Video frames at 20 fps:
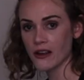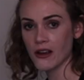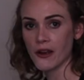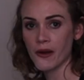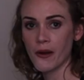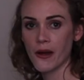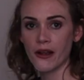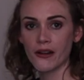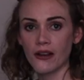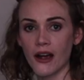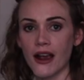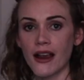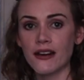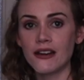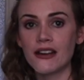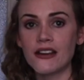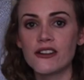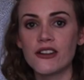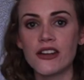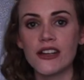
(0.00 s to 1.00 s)
can't, I, I
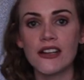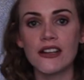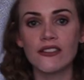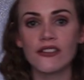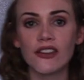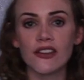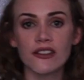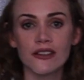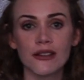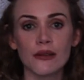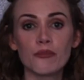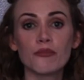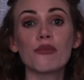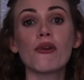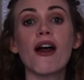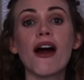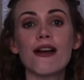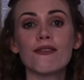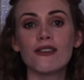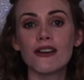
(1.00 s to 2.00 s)
need to eat this in
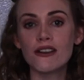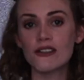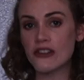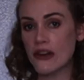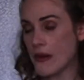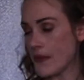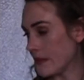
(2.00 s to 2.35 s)
private.